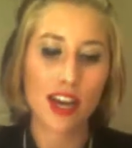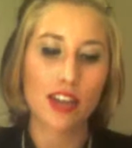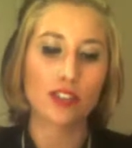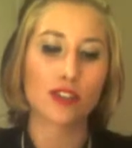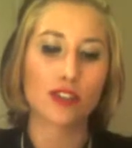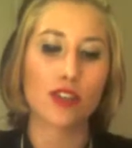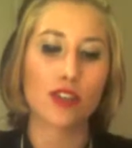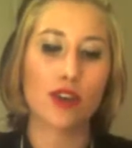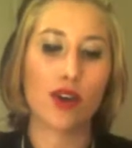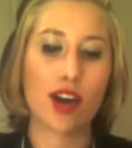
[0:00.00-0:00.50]

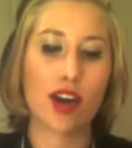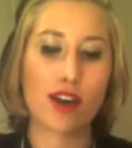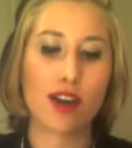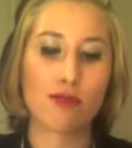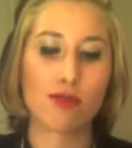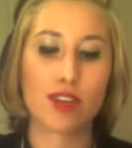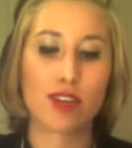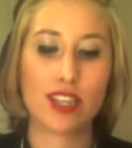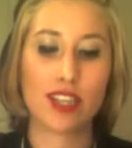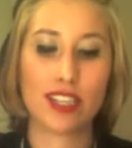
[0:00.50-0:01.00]
So I
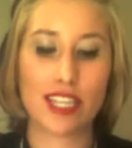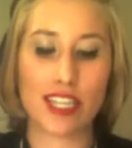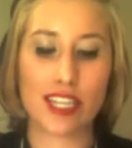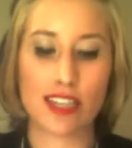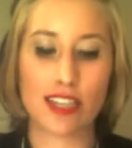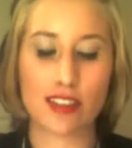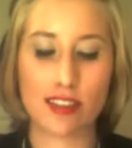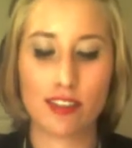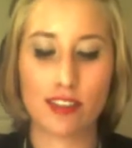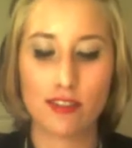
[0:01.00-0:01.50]

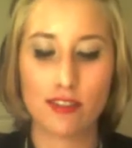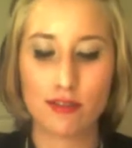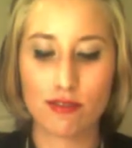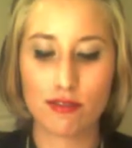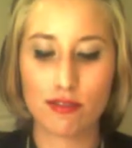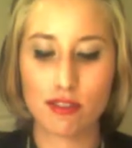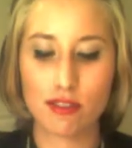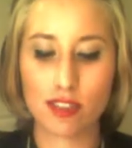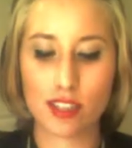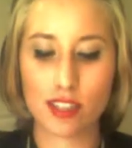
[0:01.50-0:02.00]
really,
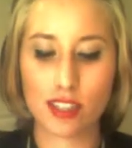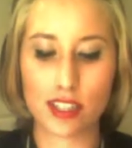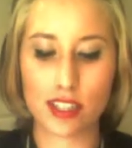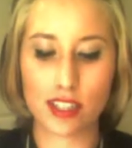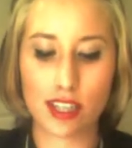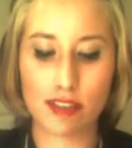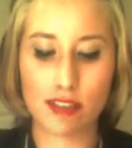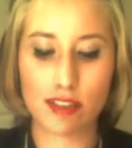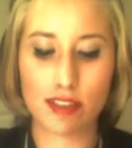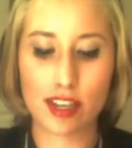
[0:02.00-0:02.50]
really
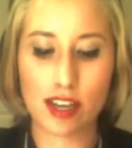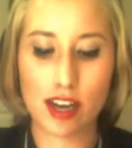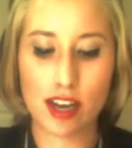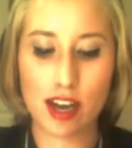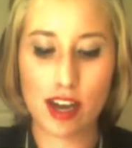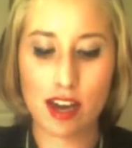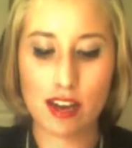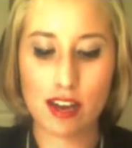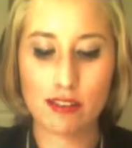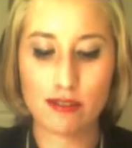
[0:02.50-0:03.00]
love it.
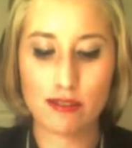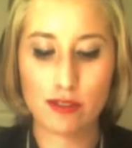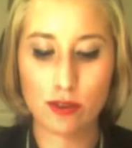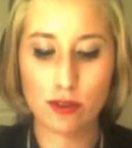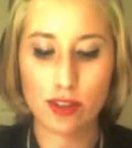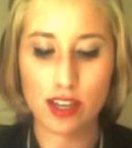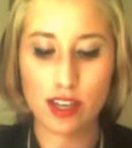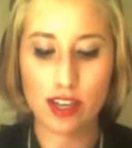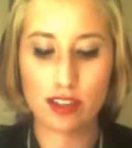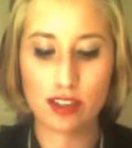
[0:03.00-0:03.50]
I've
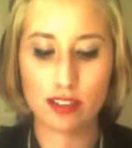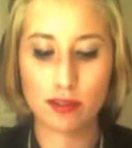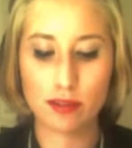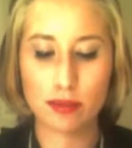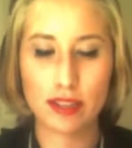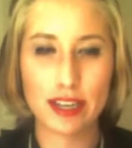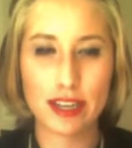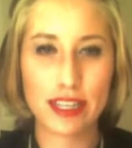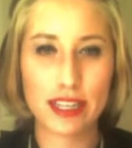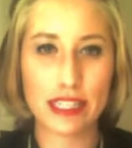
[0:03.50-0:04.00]
only had to
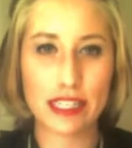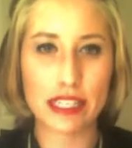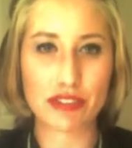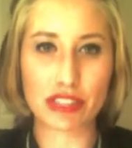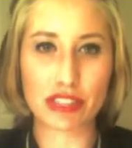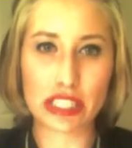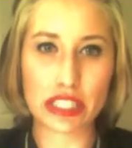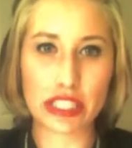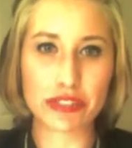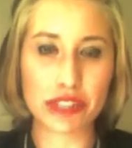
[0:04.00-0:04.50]
apply it like
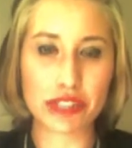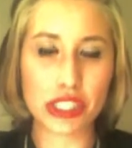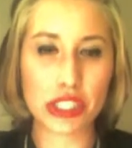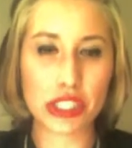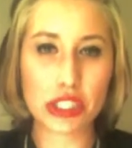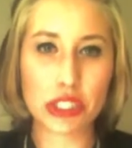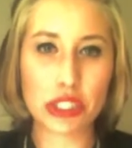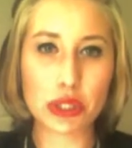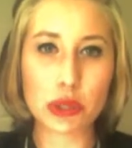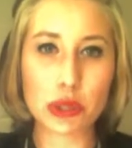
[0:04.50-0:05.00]
really
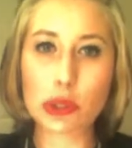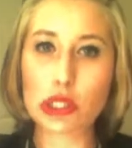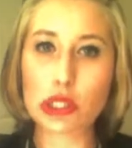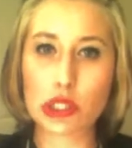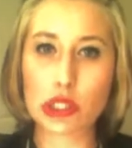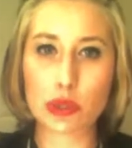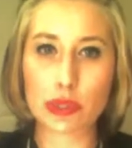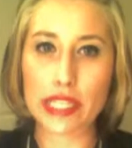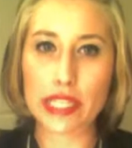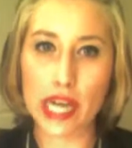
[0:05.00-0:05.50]
two or
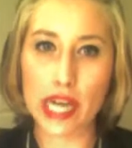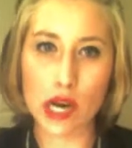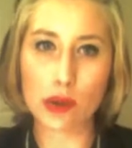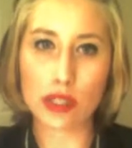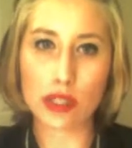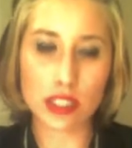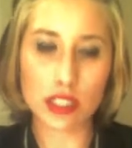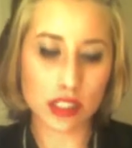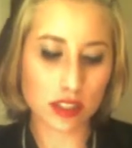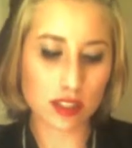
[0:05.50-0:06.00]
three
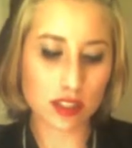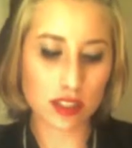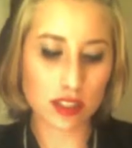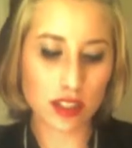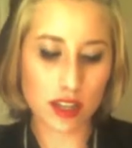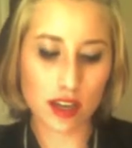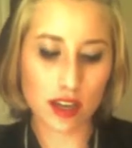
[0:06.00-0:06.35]
hours.